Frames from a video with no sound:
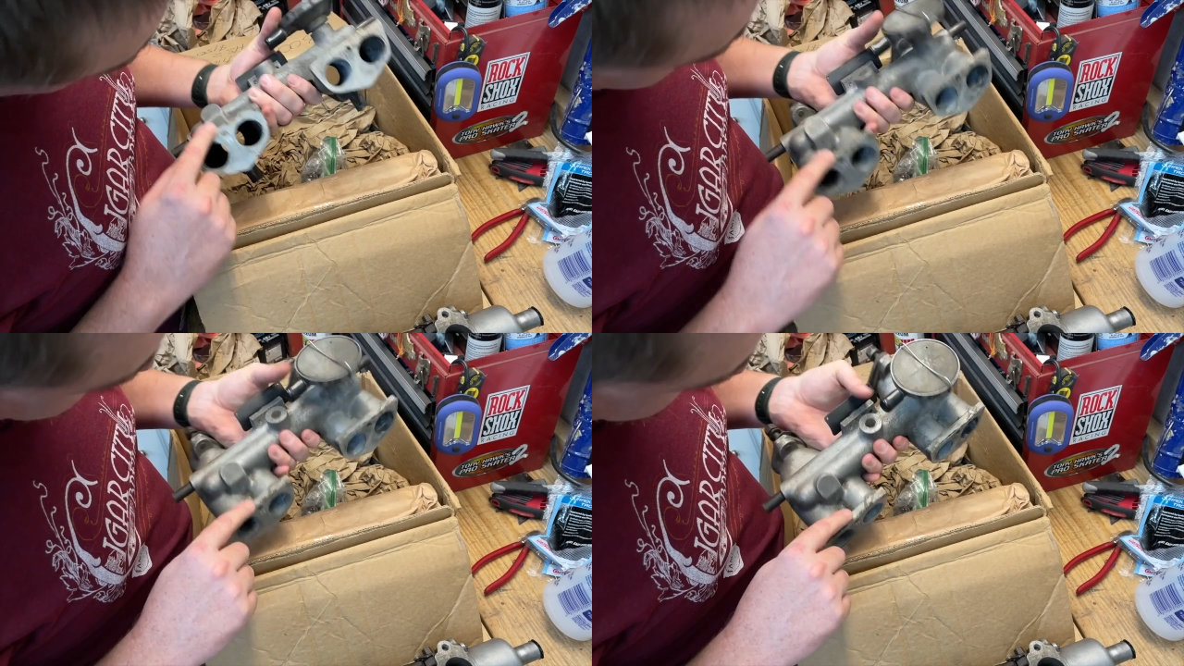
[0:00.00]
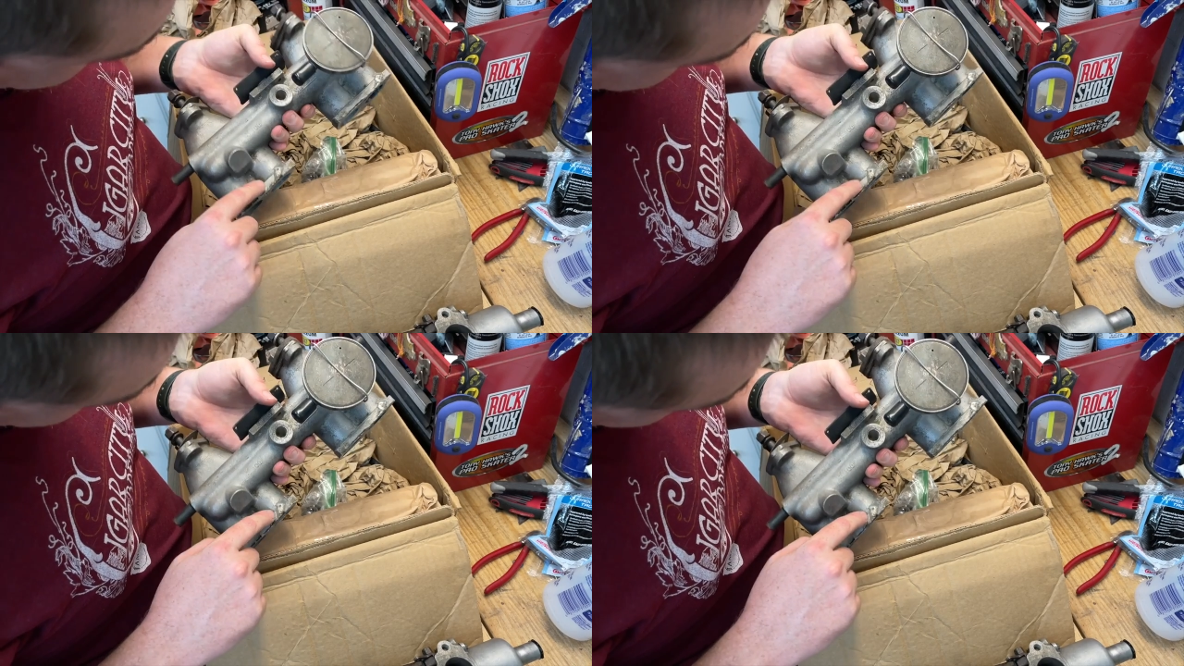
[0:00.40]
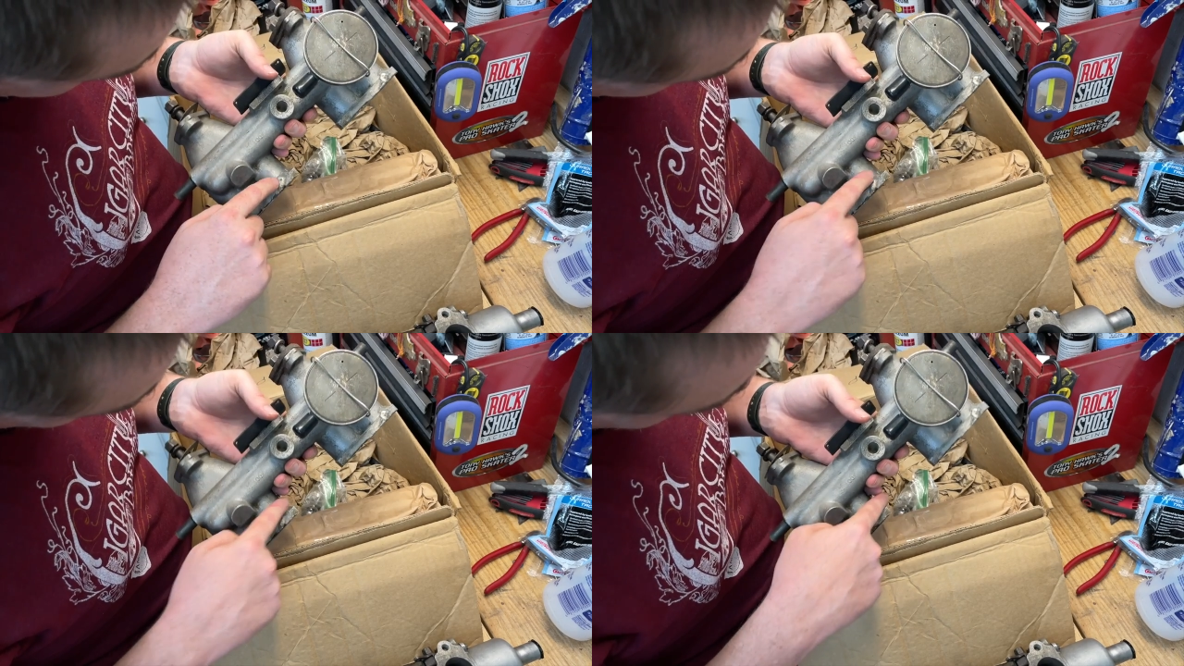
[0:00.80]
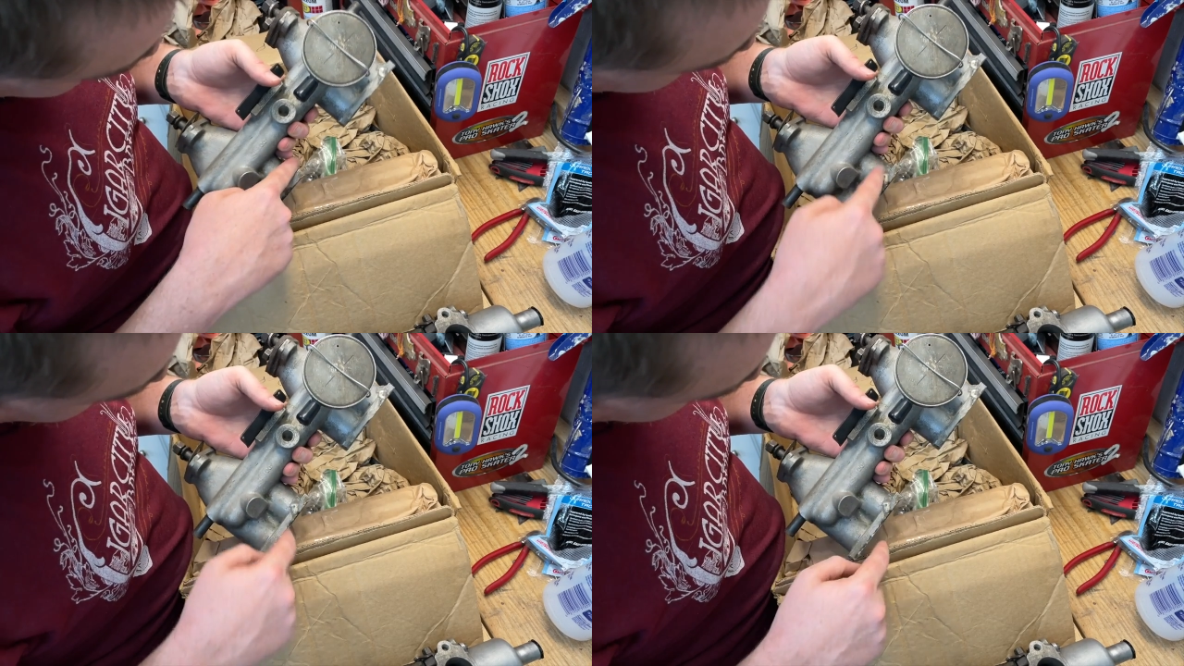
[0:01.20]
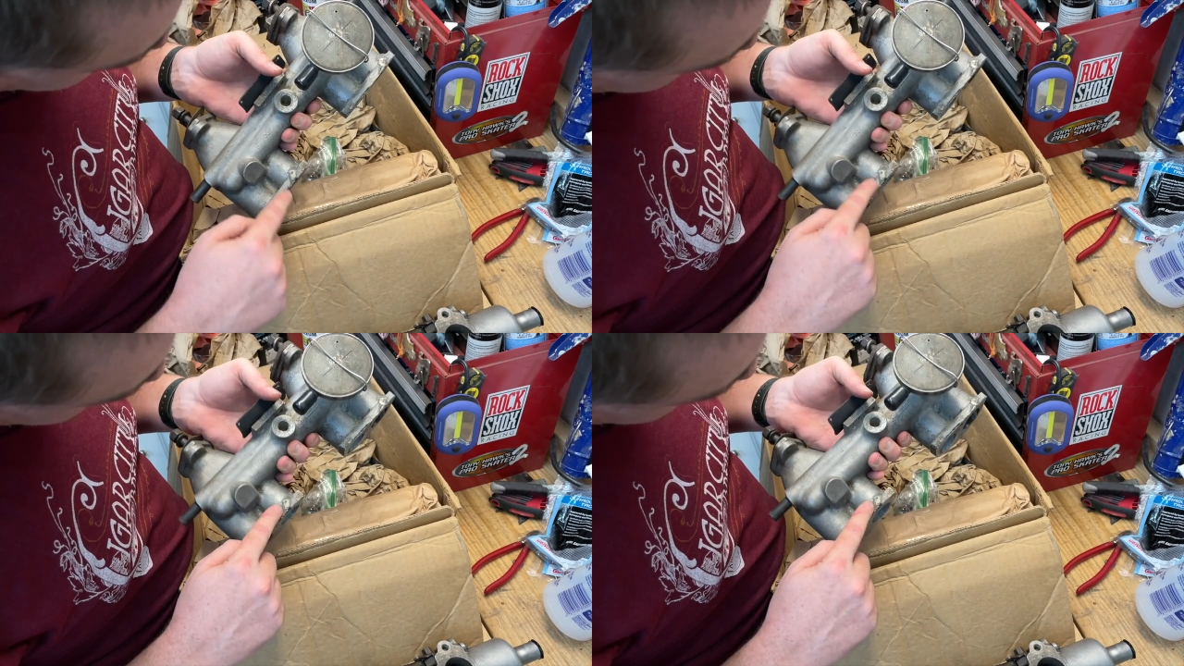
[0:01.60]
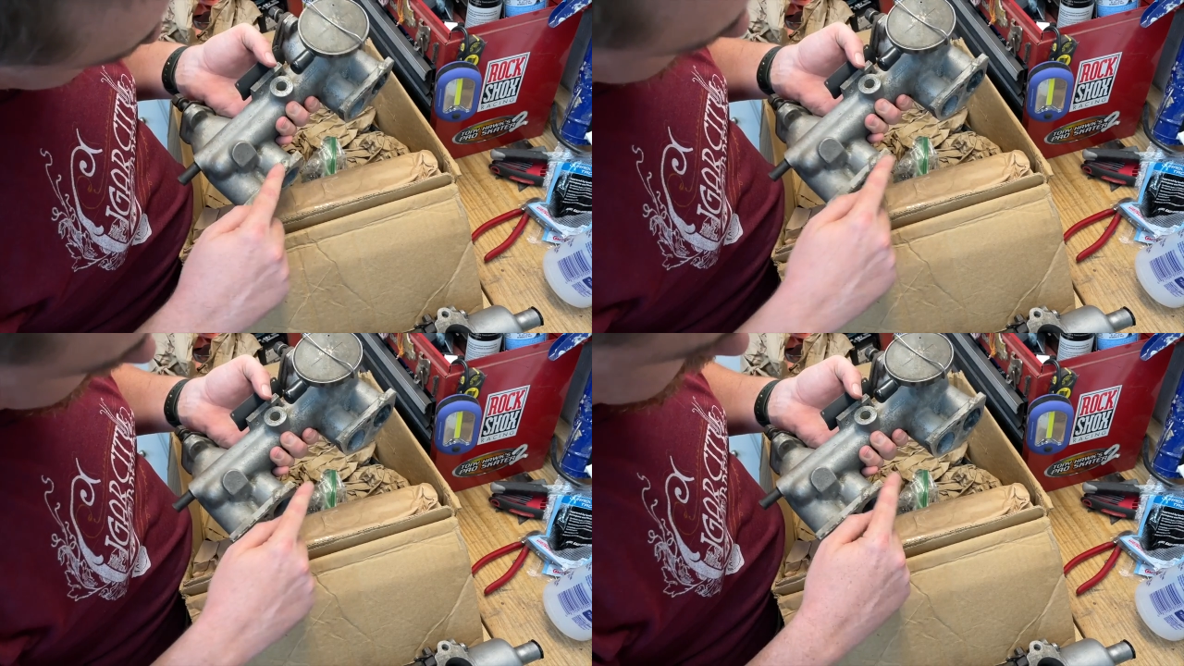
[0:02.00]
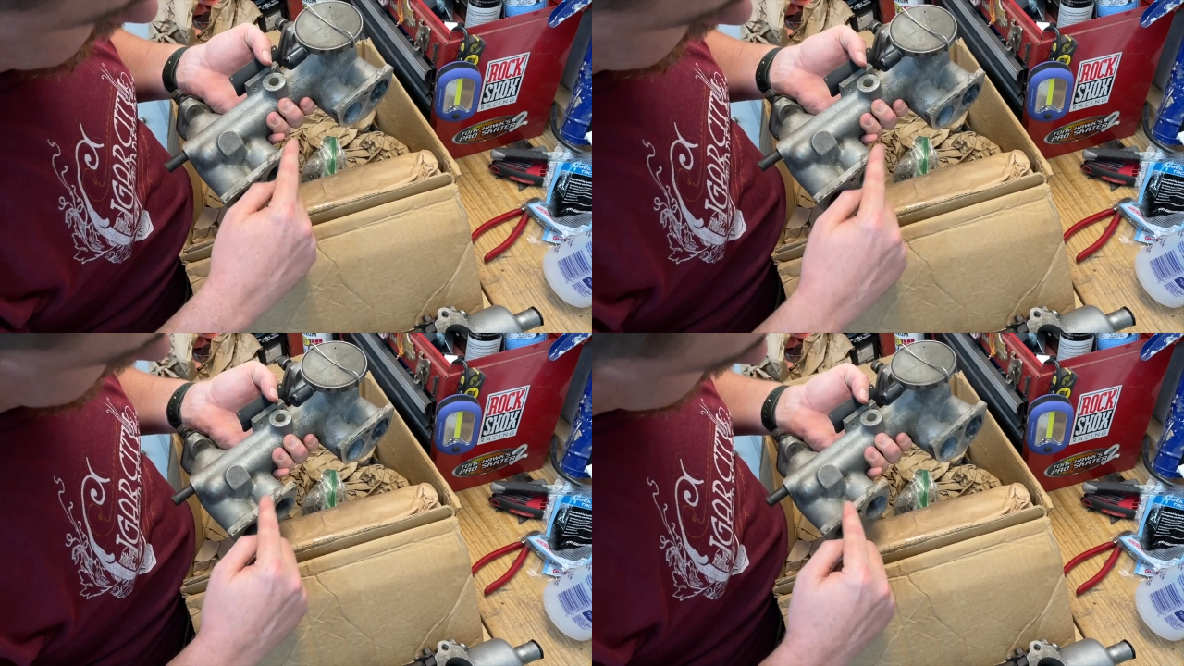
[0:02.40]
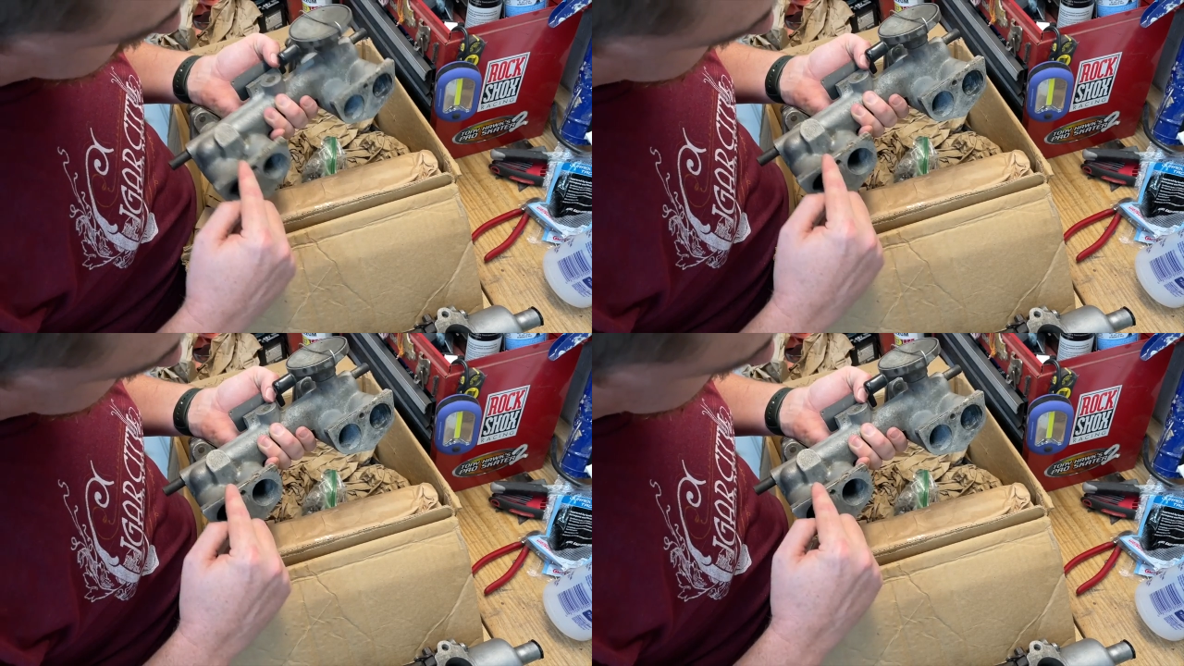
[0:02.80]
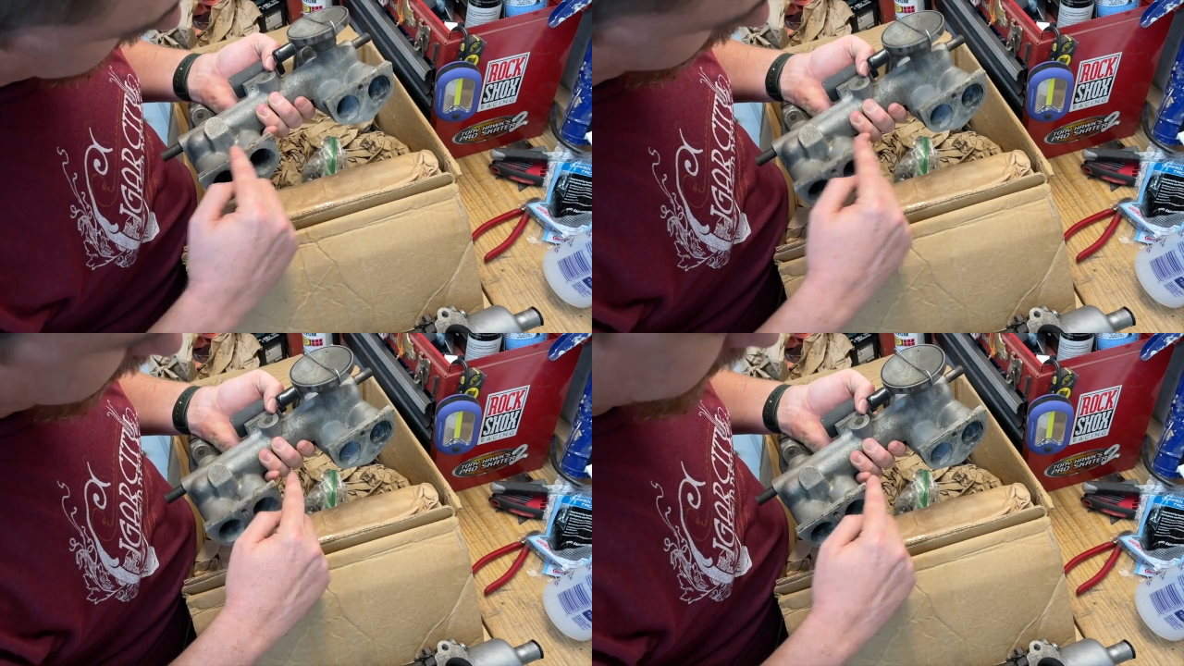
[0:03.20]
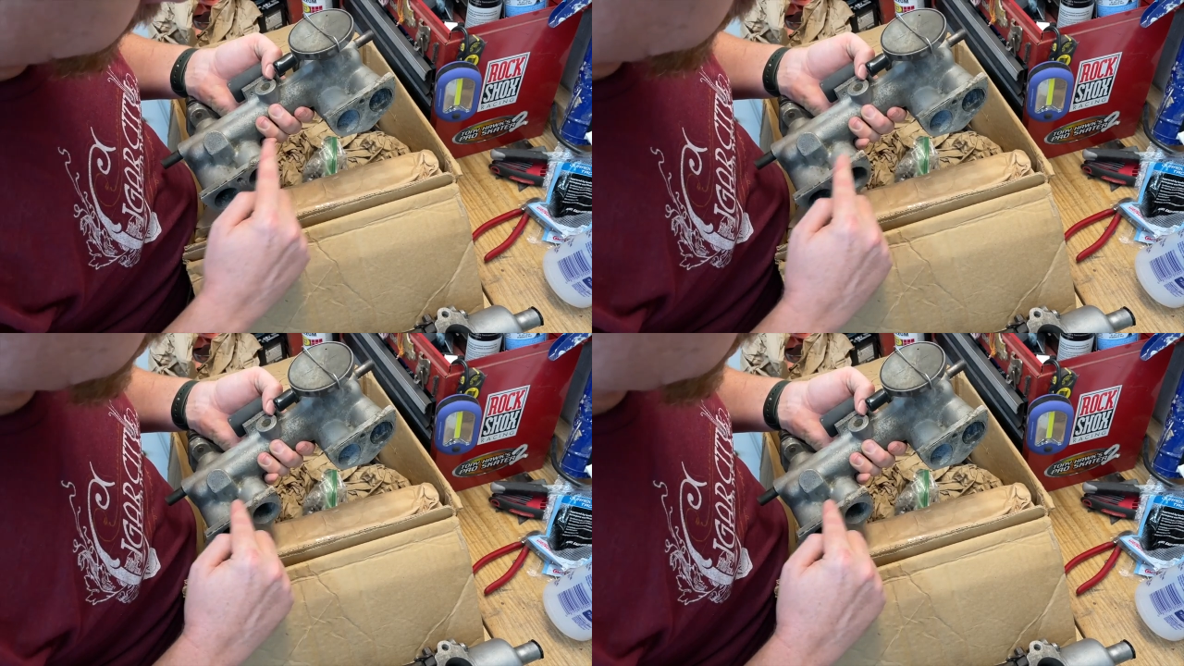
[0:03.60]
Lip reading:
Nobody's mouth can be seen.